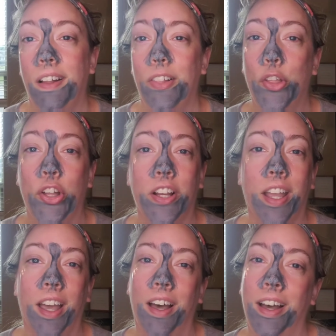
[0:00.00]

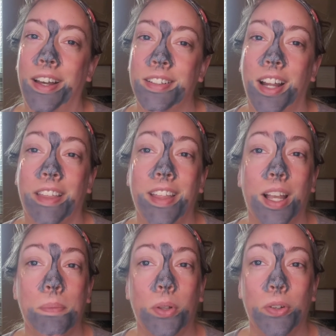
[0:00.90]
look, I
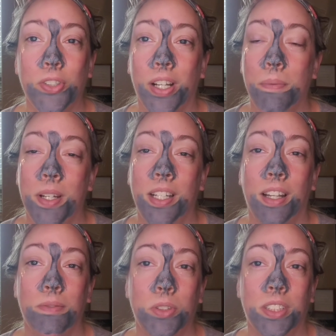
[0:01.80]
think I'm allergic. I mean,
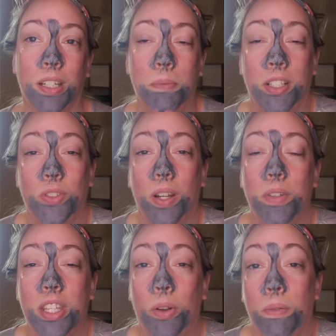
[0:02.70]
I'm just going to be straight
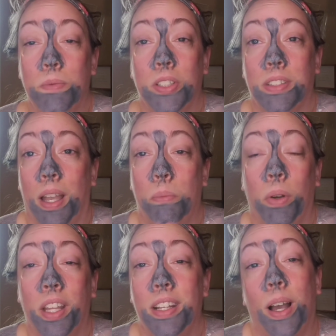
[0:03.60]
with you. I'm
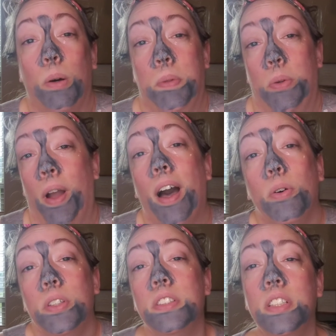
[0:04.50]
willing to help you
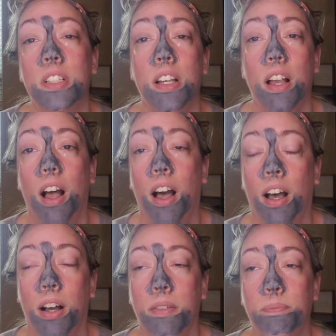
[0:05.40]
out.
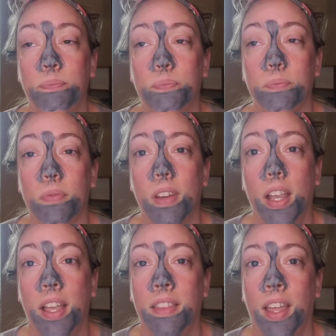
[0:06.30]
And
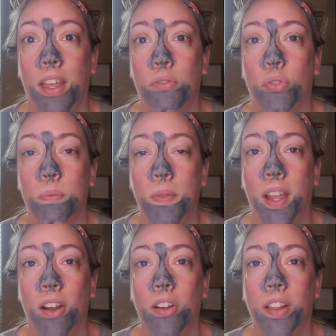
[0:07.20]
then from
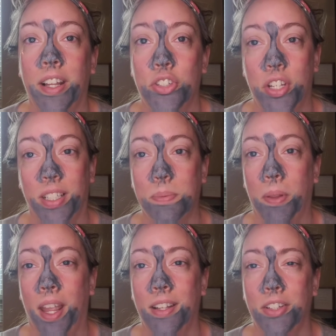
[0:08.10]
there, like she
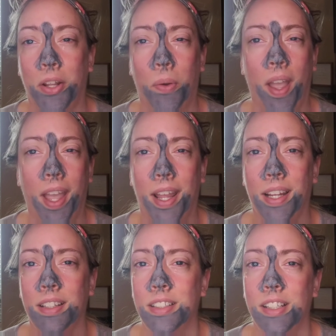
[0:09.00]
explained, you know,
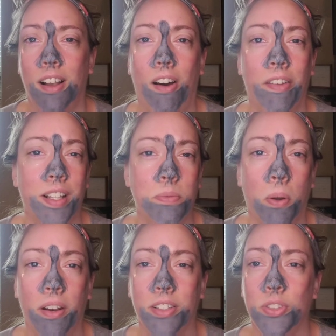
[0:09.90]
hey, all these
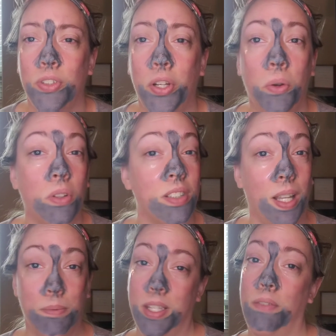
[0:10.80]
products are new, the
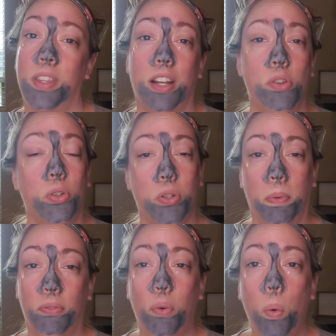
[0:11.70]
same stuff that I told you
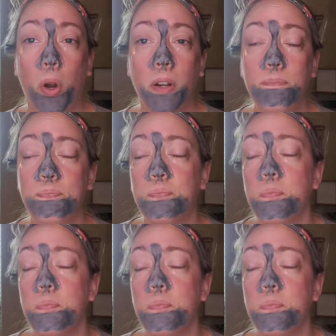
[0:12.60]
before